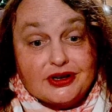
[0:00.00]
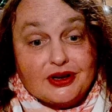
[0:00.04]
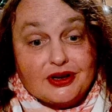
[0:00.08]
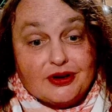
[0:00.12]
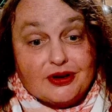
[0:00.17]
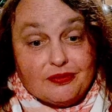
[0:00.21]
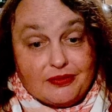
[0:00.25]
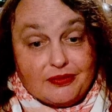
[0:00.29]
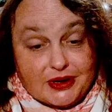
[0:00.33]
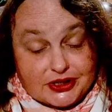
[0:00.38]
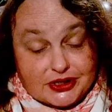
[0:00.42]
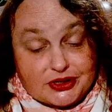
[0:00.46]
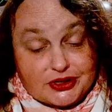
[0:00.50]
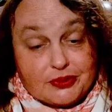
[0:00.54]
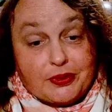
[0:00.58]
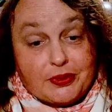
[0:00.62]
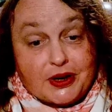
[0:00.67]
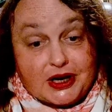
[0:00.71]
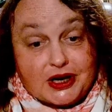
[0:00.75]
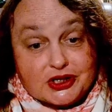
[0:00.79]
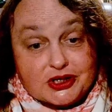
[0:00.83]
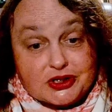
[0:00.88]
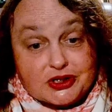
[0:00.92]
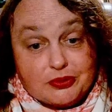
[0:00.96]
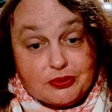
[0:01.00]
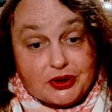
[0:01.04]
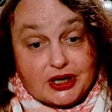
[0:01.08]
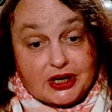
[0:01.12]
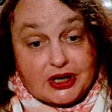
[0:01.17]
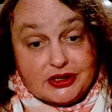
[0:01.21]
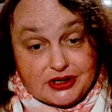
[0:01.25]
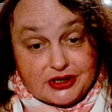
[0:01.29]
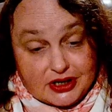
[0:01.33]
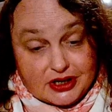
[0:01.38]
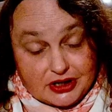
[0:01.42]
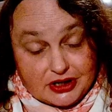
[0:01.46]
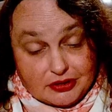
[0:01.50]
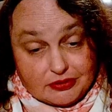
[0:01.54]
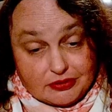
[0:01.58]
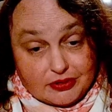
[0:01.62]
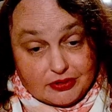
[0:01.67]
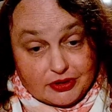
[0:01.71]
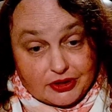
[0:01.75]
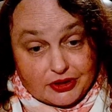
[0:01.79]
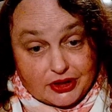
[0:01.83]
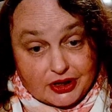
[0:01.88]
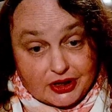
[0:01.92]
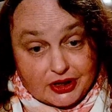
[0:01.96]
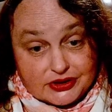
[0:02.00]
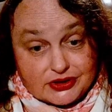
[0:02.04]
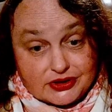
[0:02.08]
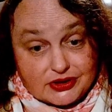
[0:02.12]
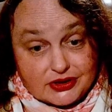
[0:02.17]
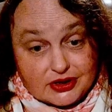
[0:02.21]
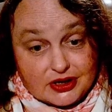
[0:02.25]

makes it possible to continue with this.